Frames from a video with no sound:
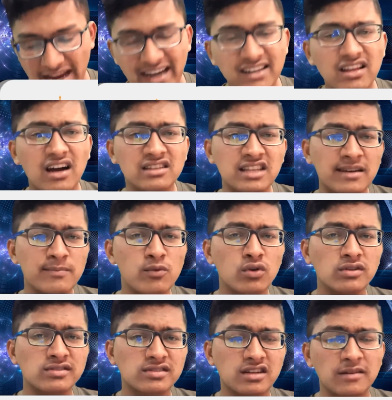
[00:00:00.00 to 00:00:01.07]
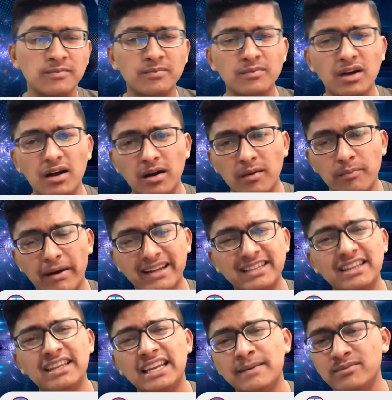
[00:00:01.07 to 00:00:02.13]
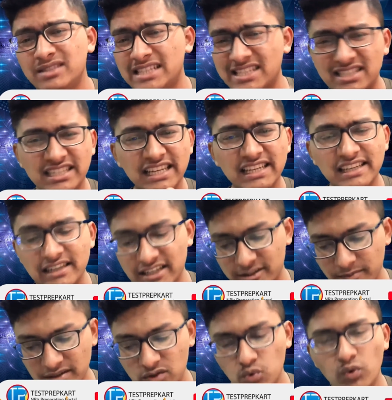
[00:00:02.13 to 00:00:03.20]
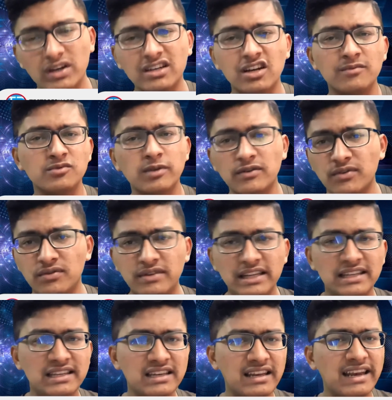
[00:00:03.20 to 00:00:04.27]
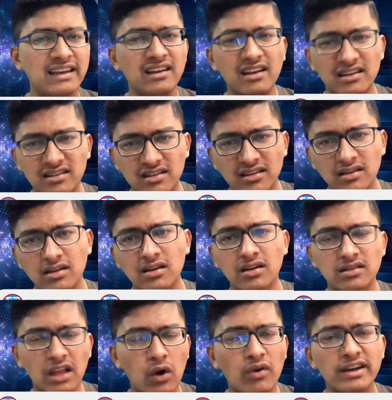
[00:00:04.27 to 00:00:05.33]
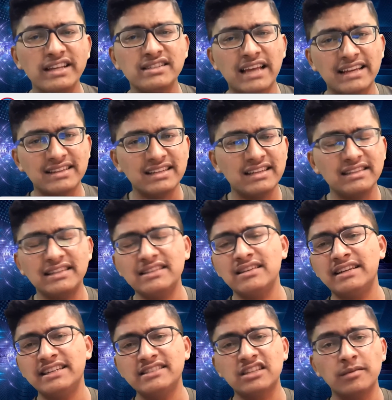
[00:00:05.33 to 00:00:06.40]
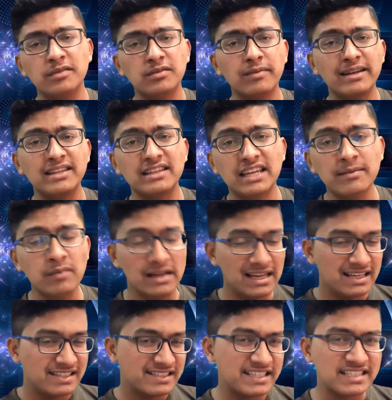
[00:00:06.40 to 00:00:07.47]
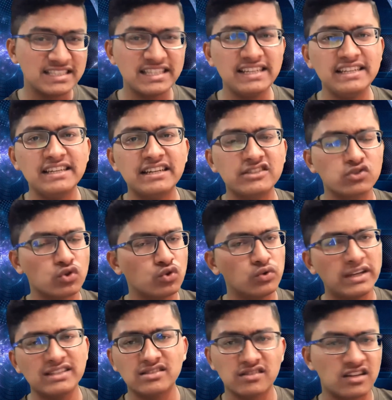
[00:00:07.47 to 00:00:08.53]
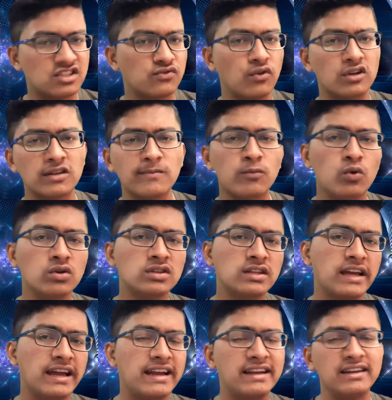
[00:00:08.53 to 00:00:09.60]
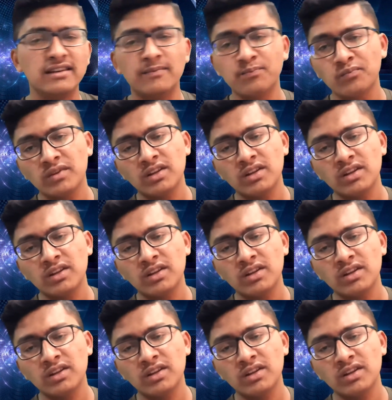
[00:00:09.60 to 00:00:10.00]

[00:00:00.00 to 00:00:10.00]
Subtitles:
And the other books come by the name 16 years means one comes by 15 year and nowadays I think it is coming by the name 16 years. So you can search for the both and